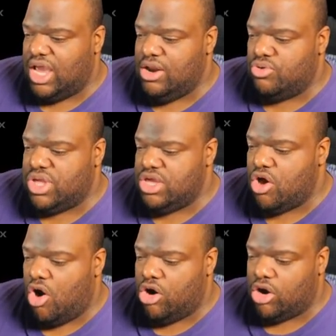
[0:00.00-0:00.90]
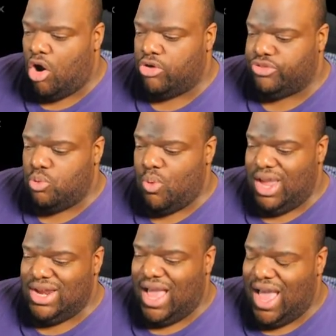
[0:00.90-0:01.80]
Title, key card, author,
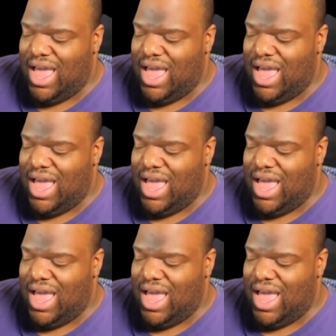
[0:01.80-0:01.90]
Wang.